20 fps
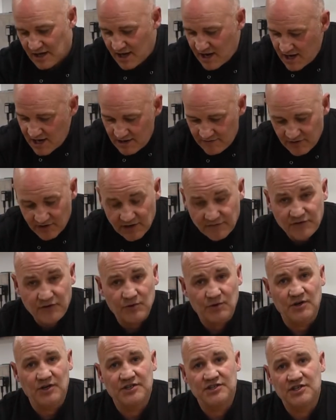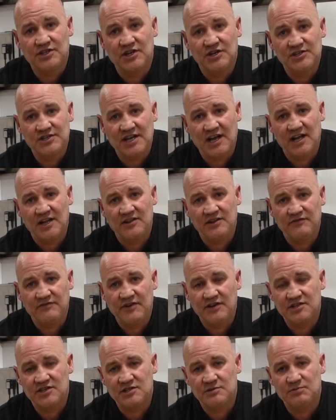Even if you wanted to go down the
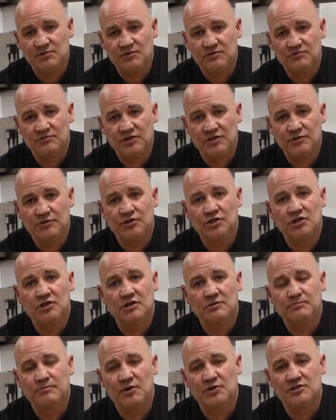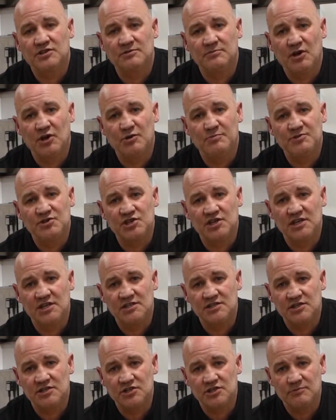vegetable route, you could put some
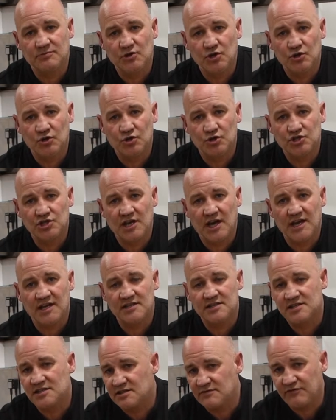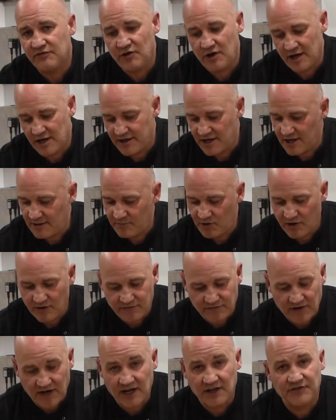aubergines and some courgettes, fry them
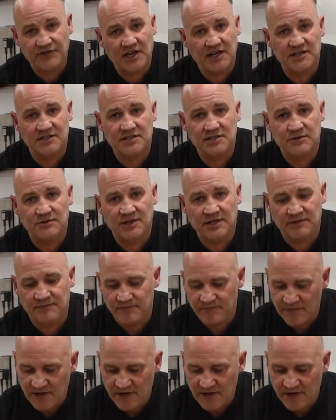off, add that to it.